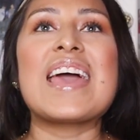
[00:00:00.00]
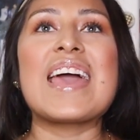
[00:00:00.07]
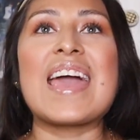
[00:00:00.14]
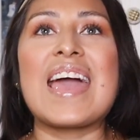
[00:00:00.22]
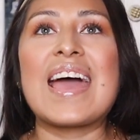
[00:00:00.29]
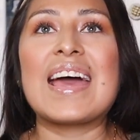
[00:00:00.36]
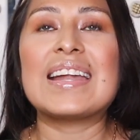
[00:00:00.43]

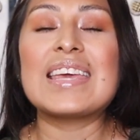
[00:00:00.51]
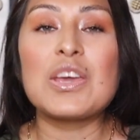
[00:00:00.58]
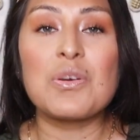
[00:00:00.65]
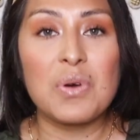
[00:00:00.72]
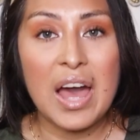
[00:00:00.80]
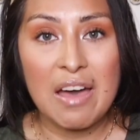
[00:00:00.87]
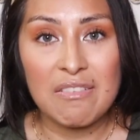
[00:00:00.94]
and he
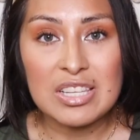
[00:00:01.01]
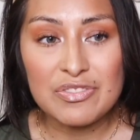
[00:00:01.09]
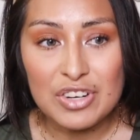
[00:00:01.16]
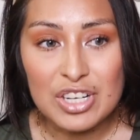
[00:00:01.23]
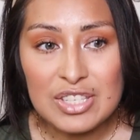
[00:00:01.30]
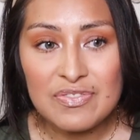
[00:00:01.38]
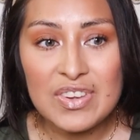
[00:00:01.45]
will have his
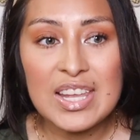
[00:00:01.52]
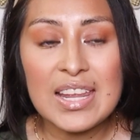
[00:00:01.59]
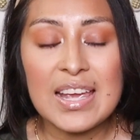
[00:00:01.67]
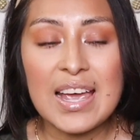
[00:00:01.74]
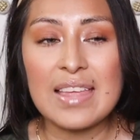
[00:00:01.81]
first feeding,